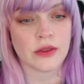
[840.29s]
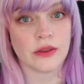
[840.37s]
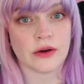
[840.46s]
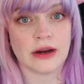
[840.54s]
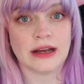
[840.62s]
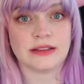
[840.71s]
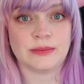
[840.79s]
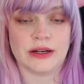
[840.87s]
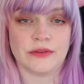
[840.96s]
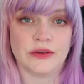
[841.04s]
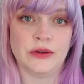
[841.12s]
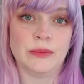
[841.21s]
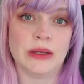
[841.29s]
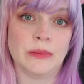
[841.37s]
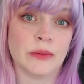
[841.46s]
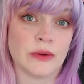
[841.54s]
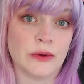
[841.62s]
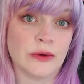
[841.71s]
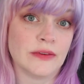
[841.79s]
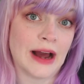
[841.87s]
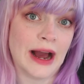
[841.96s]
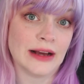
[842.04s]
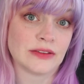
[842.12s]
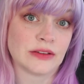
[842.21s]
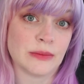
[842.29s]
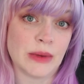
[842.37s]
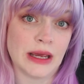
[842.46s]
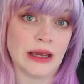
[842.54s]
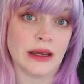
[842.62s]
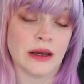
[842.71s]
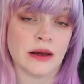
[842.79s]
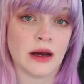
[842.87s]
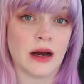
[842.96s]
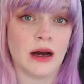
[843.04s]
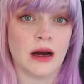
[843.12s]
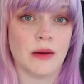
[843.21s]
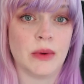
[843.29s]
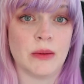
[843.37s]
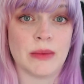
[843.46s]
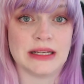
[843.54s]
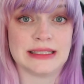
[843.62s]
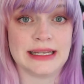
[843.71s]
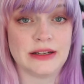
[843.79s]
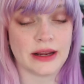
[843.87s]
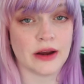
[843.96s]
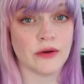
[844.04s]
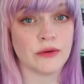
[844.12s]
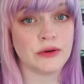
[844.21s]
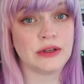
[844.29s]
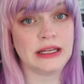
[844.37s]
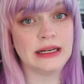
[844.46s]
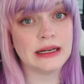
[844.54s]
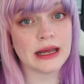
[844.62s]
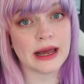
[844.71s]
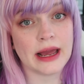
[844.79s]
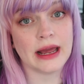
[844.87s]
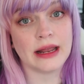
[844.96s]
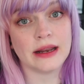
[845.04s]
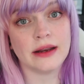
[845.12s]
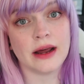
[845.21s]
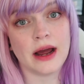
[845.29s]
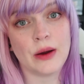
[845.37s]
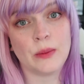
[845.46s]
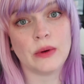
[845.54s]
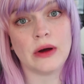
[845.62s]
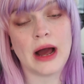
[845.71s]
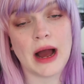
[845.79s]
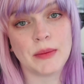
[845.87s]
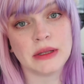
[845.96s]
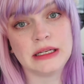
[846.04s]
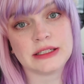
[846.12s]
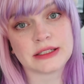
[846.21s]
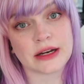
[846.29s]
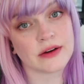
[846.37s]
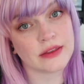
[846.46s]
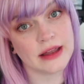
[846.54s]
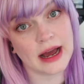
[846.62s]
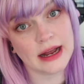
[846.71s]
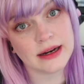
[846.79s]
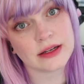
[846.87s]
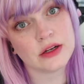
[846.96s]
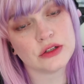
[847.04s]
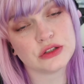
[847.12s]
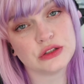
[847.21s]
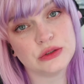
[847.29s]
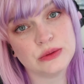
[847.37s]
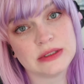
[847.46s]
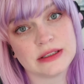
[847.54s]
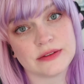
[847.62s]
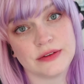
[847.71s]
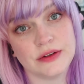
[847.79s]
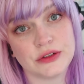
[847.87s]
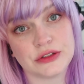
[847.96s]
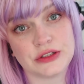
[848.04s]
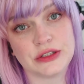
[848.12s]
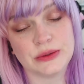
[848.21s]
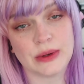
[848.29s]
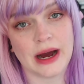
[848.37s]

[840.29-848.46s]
there has been a few people who have asked me uh, about my skincare routine, and I will happily share that soon in the future too.